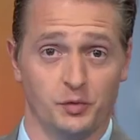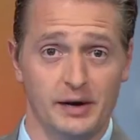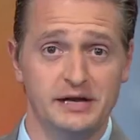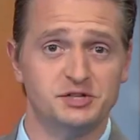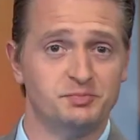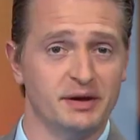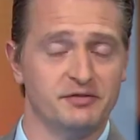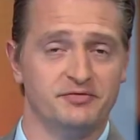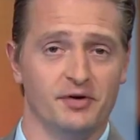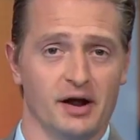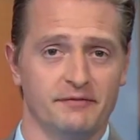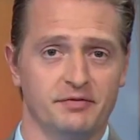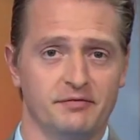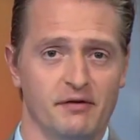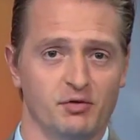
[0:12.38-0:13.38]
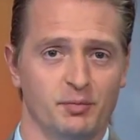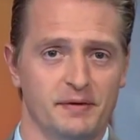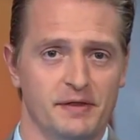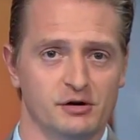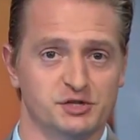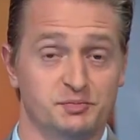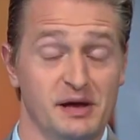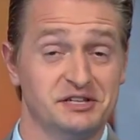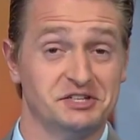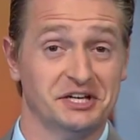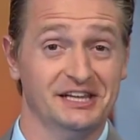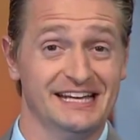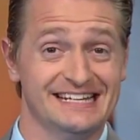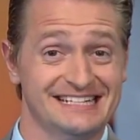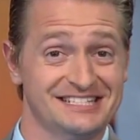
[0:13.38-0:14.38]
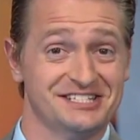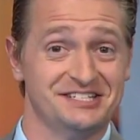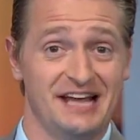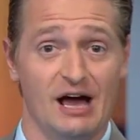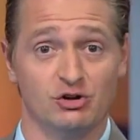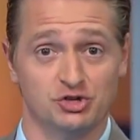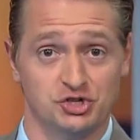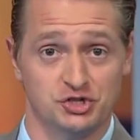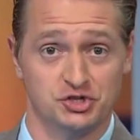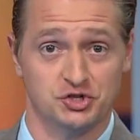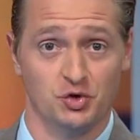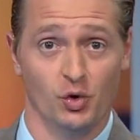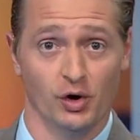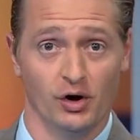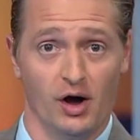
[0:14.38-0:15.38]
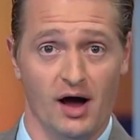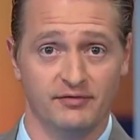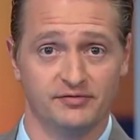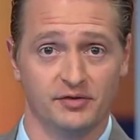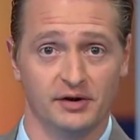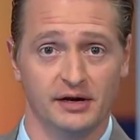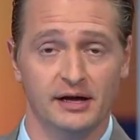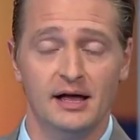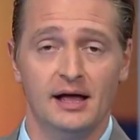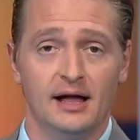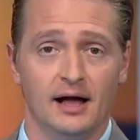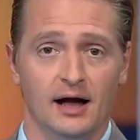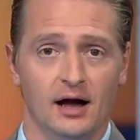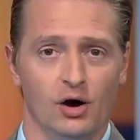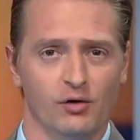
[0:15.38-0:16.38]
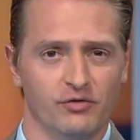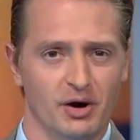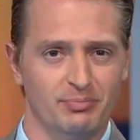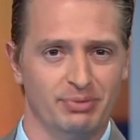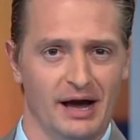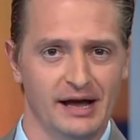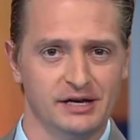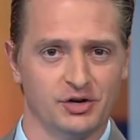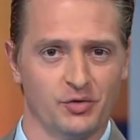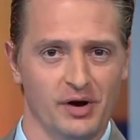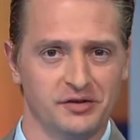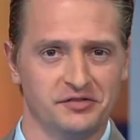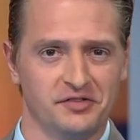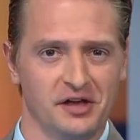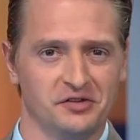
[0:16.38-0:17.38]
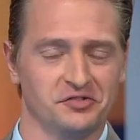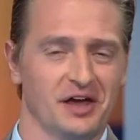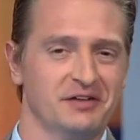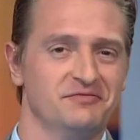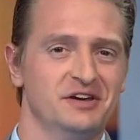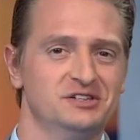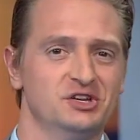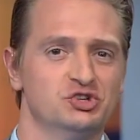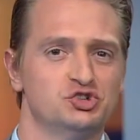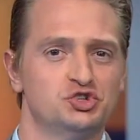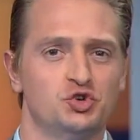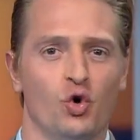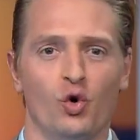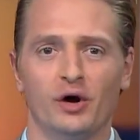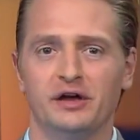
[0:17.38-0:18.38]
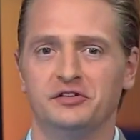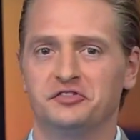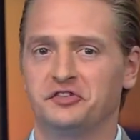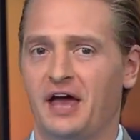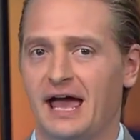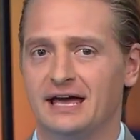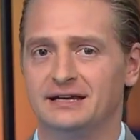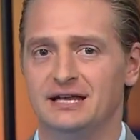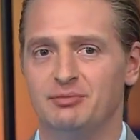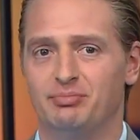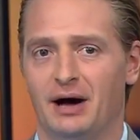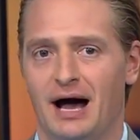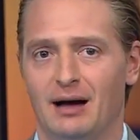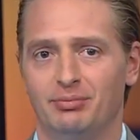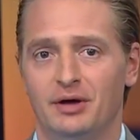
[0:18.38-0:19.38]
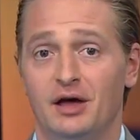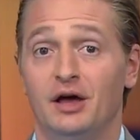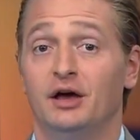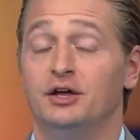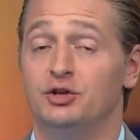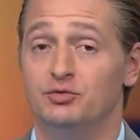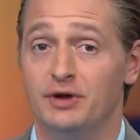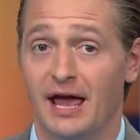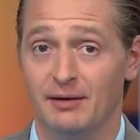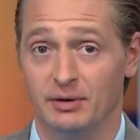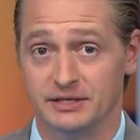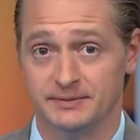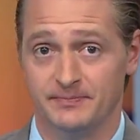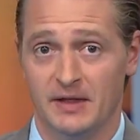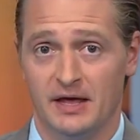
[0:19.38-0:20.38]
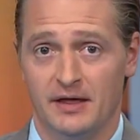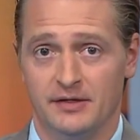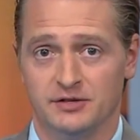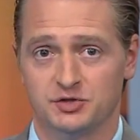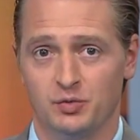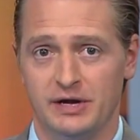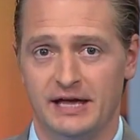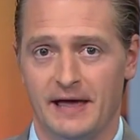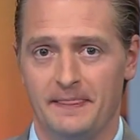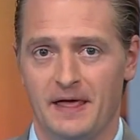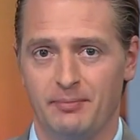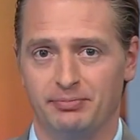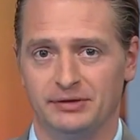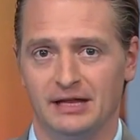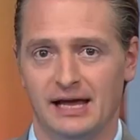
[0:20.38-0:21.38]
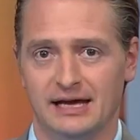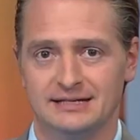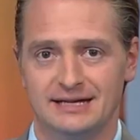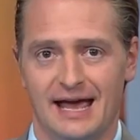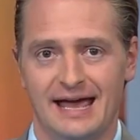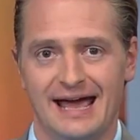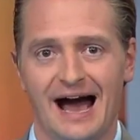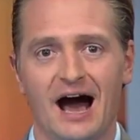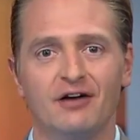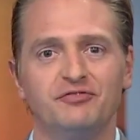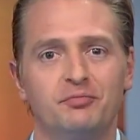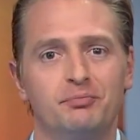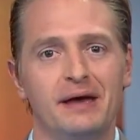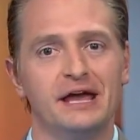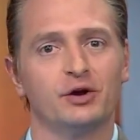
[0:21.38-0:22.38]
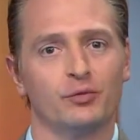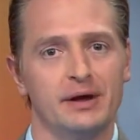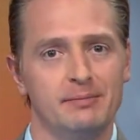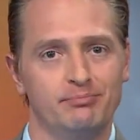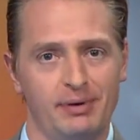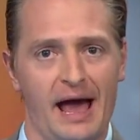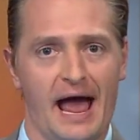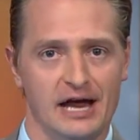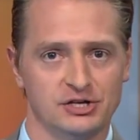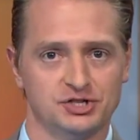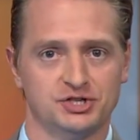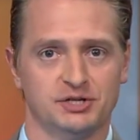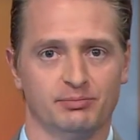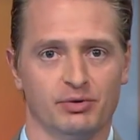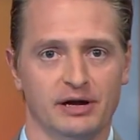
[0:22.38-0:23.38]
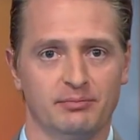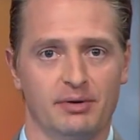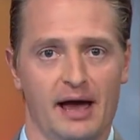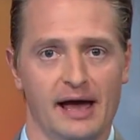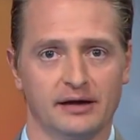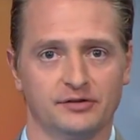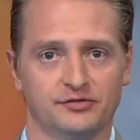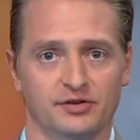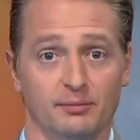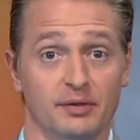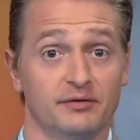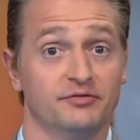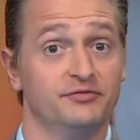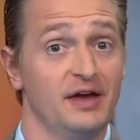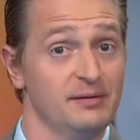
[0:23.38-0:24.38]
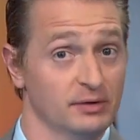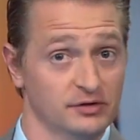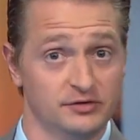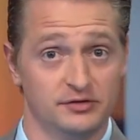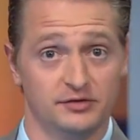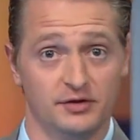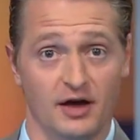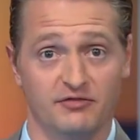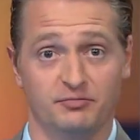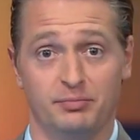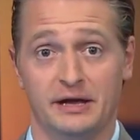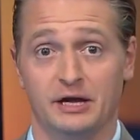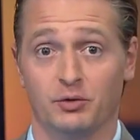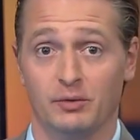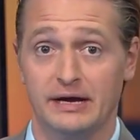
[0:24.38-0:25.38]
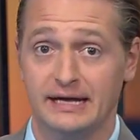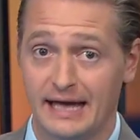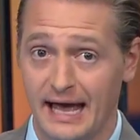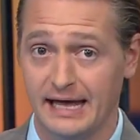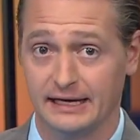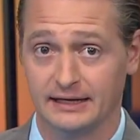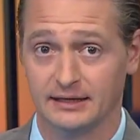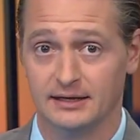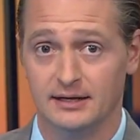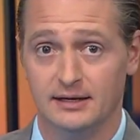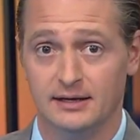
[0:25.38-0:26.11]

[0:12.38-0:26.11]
Sweetie's Big Fun, if you've never been there, is basically a nostalgia store offering uh, over at Pinecrest things like vintage toys, candy, pop, you name it. This weekend, they planned a Hough Bakery bash to bring back some of the famous Hough Bakery cake.